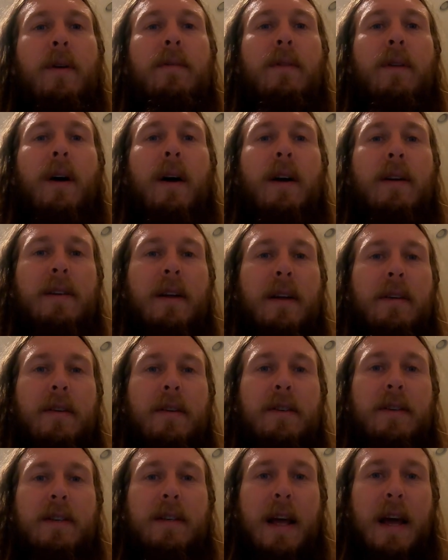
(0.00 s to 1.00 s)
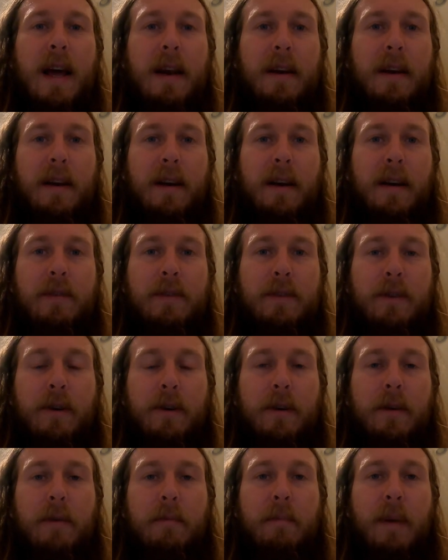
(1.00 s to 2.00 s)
have lost understanding of certain